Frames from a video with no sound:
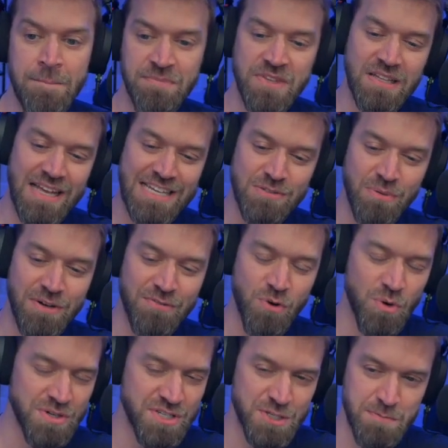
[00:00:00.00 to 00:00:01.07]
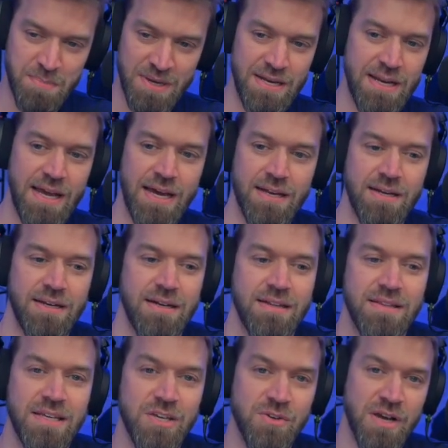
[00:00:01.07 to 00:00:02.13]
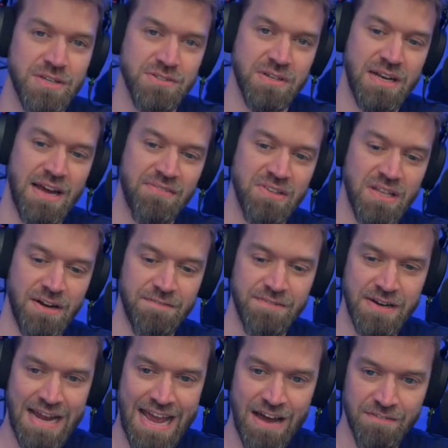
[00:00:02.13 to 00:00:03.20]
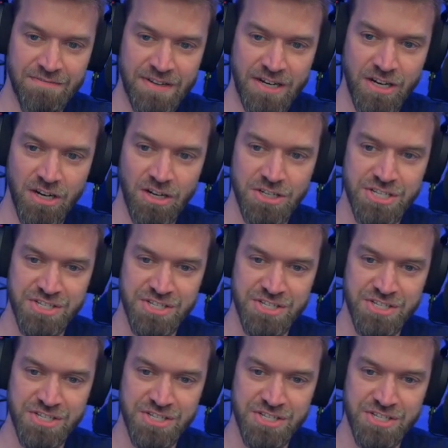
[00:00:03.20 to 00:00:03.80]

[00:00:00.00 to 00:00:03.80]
The last one, of course, is Panette, and I think you guys are going to have a lot of fun outfitting her.